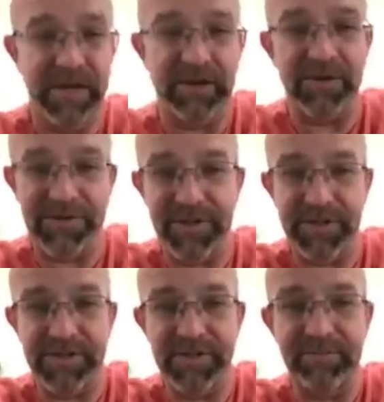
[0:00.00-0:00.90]
in our
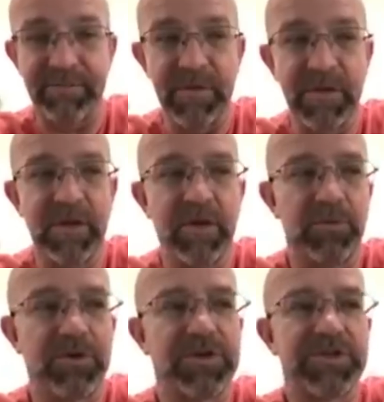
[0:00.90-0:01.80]
cities.
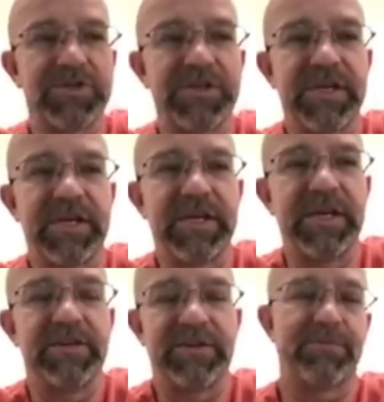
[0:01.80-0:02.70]
We're going to see
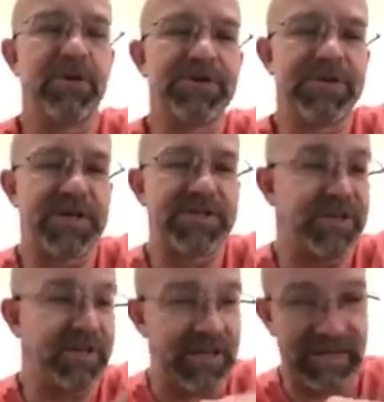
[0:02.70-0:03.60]
the protests
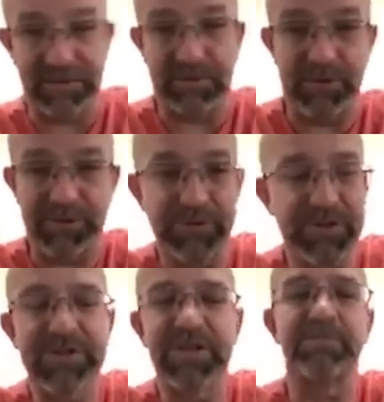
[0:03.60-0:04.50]
get even worse. We're
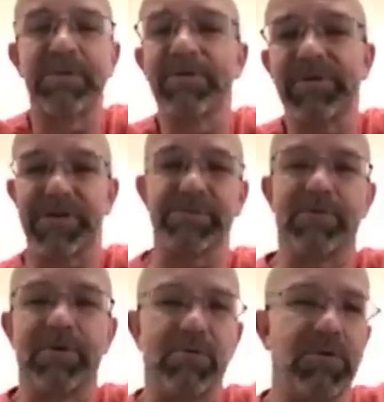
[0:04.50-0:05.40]
going to see buildings
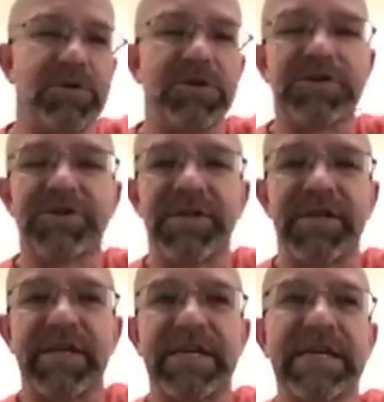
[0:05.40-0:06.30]
burn. We're going to
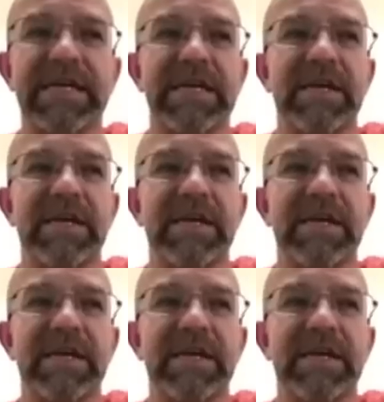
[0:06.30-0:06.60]
see